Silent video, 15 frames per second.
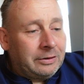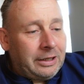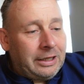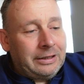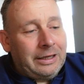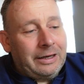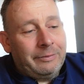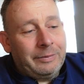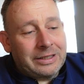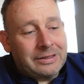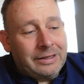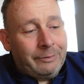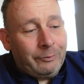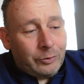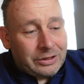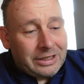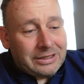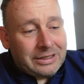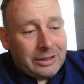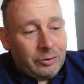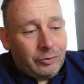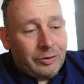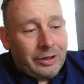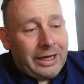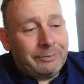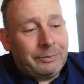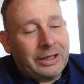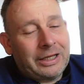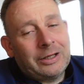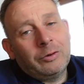and then I make slam processing
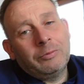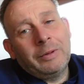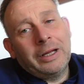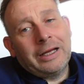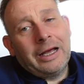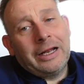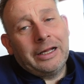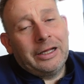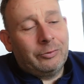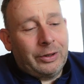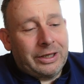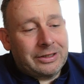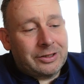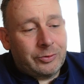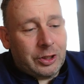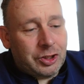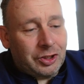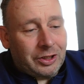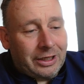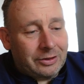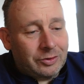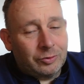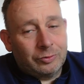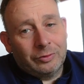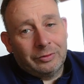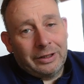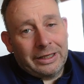Connect, but I don't make any registration yet to